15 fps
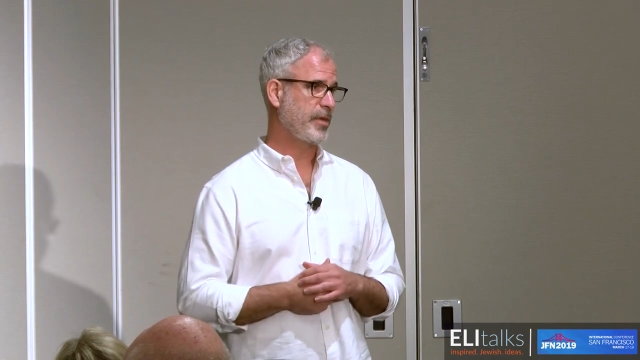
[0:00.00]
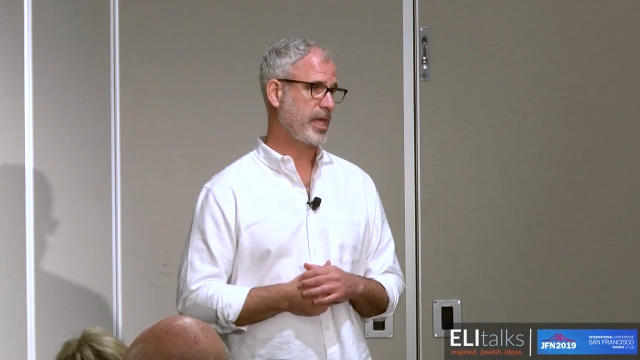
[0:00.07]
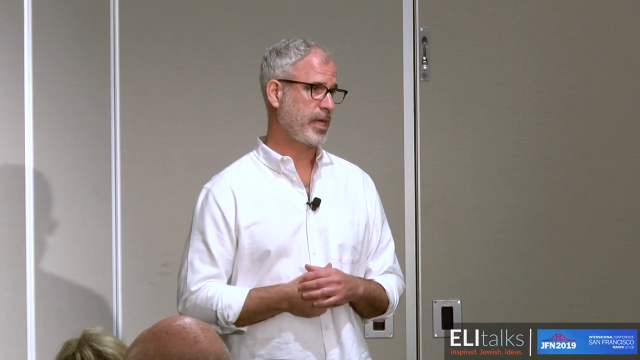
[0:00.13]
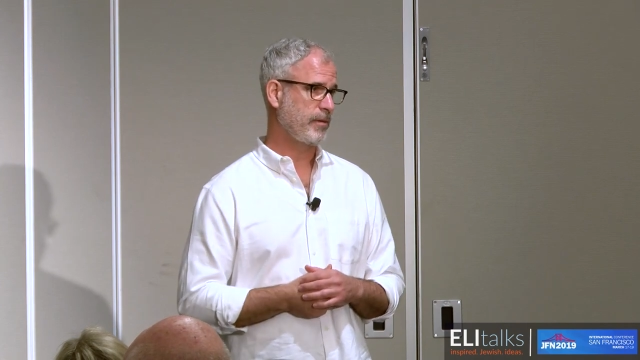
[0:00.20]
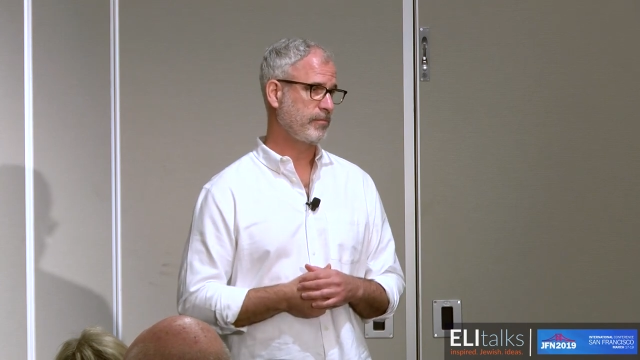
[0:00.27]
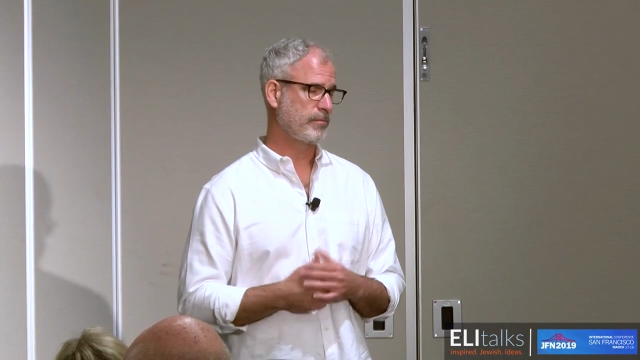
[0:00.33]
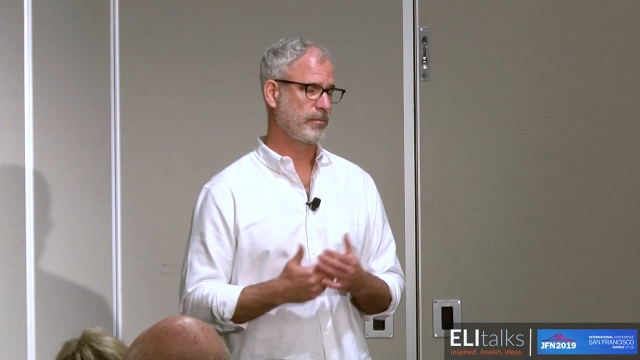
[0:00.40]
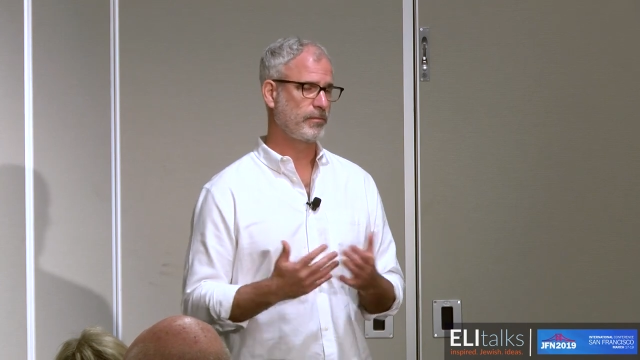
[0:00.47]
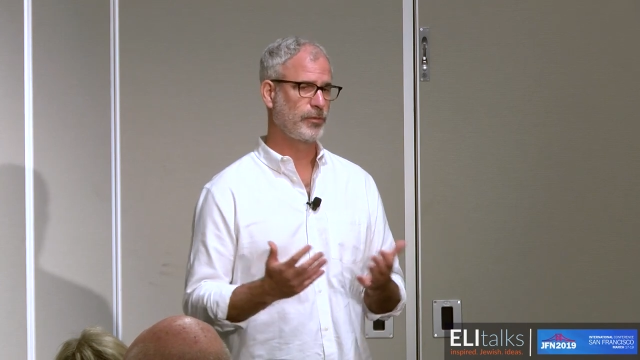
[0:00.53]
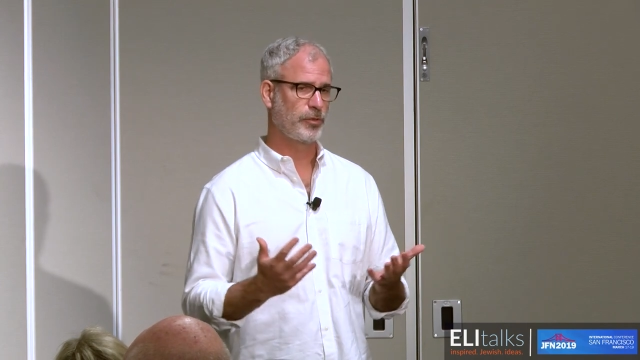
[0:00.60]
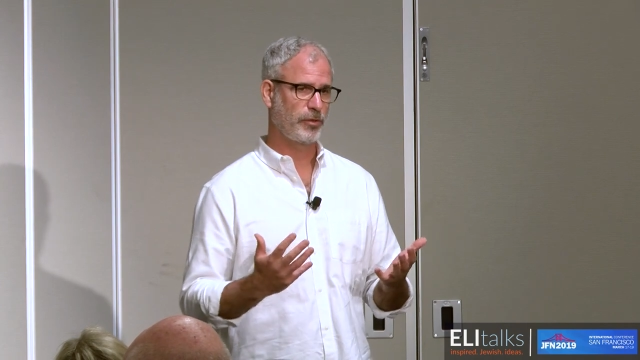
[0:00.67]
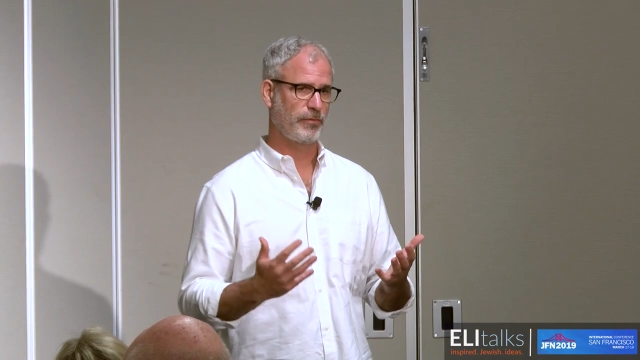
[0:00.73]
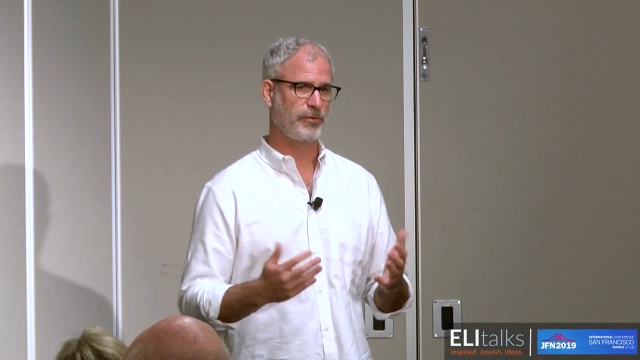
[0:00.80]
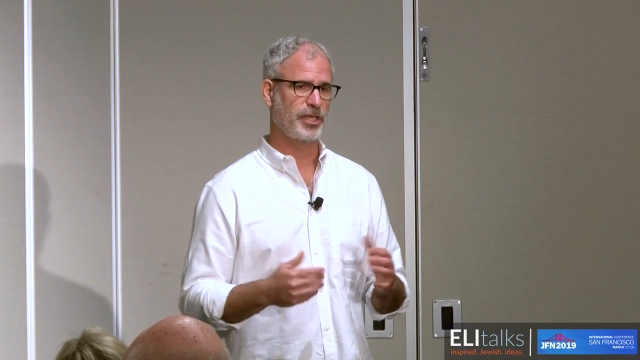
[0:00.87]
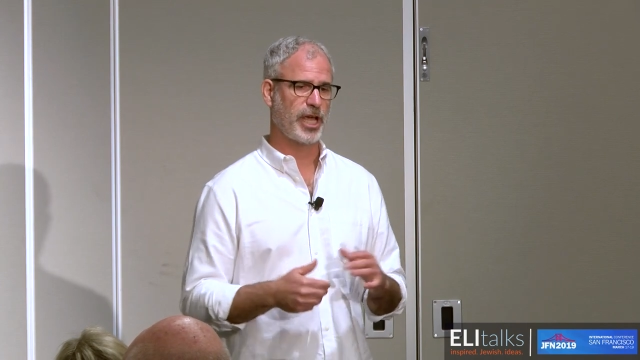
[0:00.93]
be
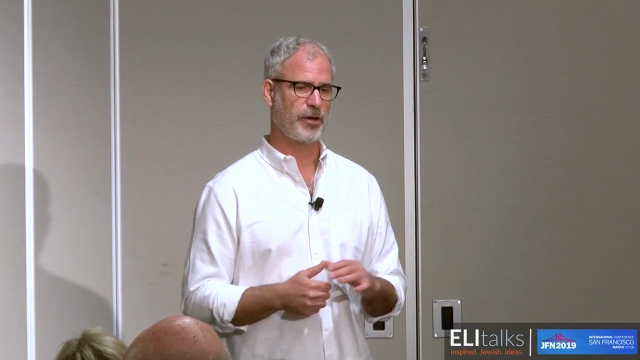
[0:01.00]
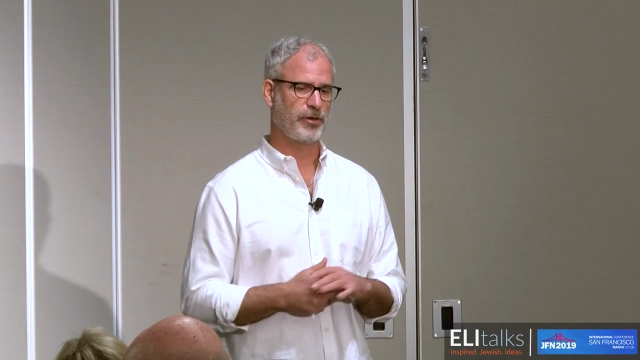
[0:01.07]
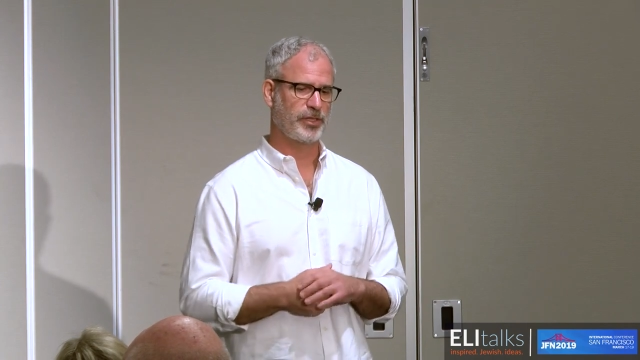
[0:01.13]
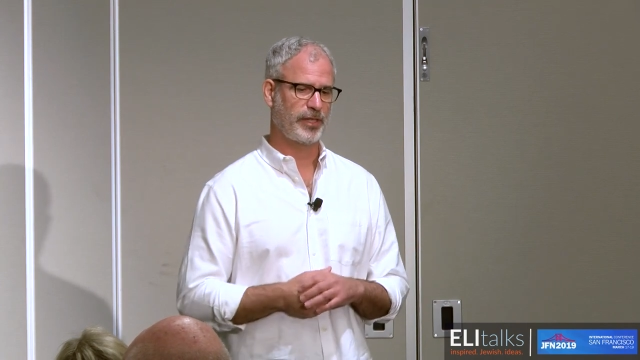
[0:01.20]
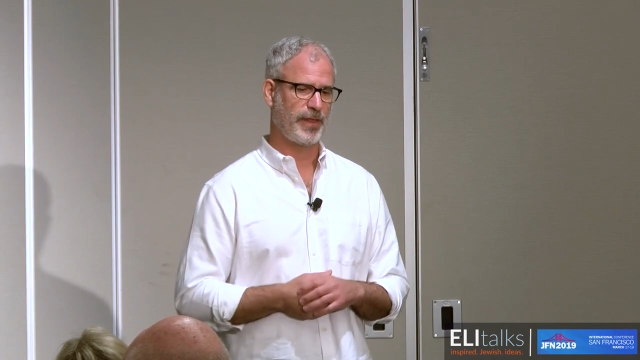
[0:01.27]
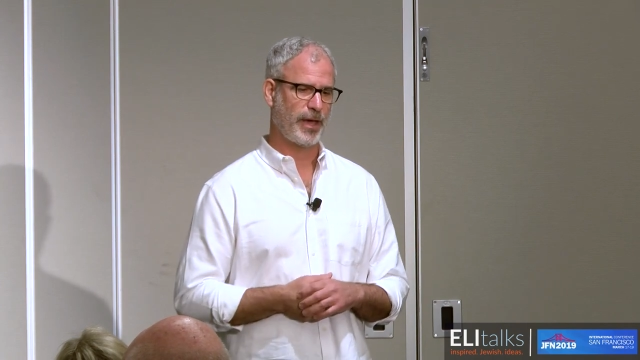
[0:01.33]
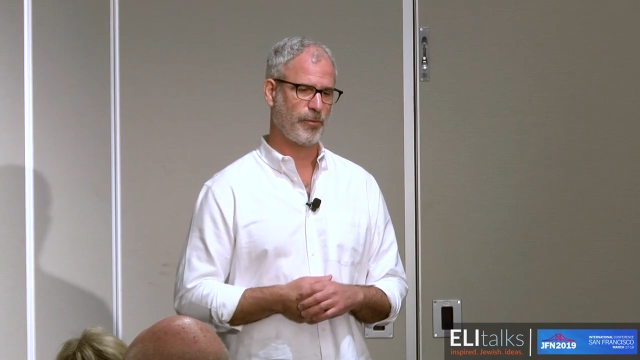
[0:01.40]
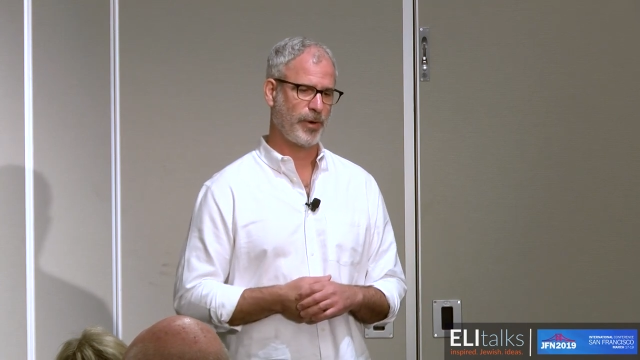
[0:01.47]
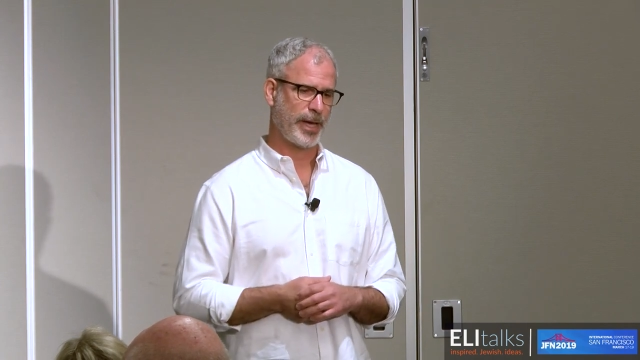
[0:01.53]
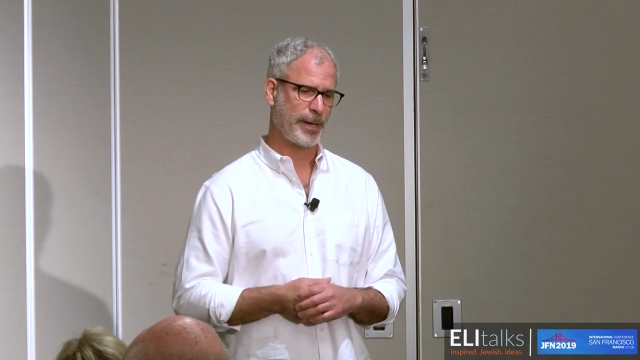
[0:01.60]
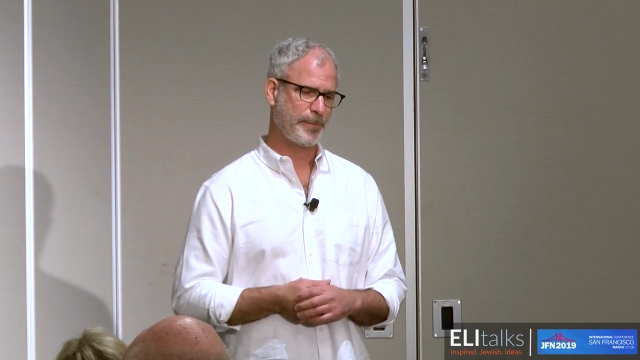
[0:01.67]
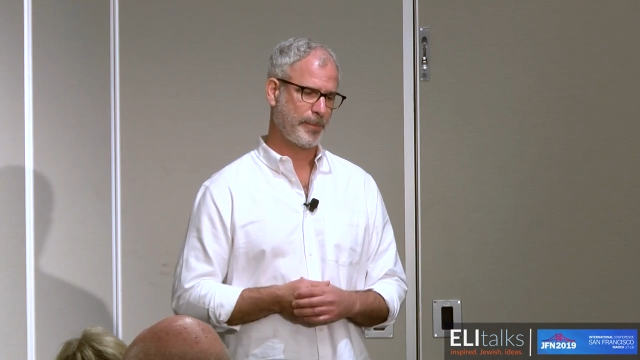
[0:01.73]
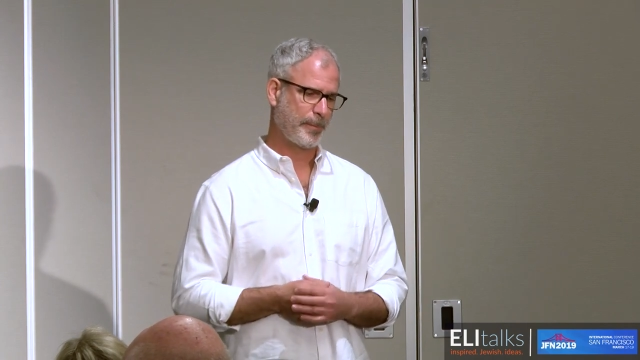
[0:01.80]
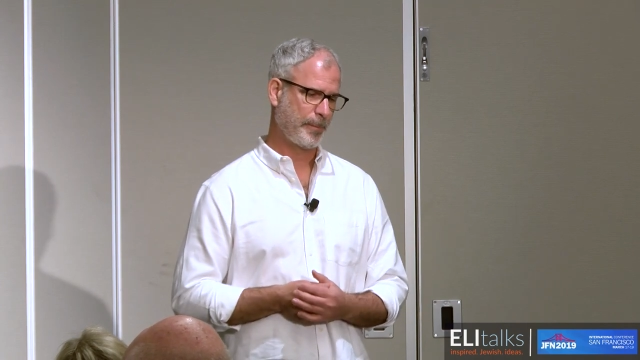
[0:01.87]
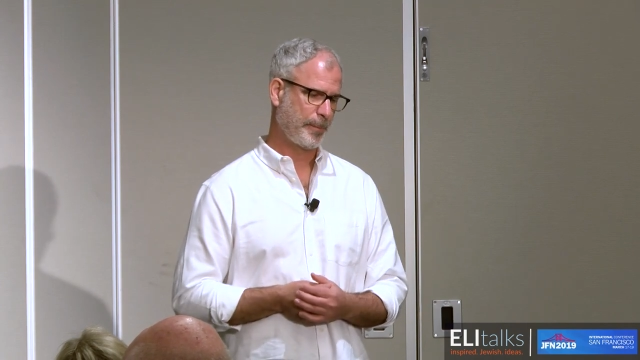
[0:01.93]
sort of generous in that way.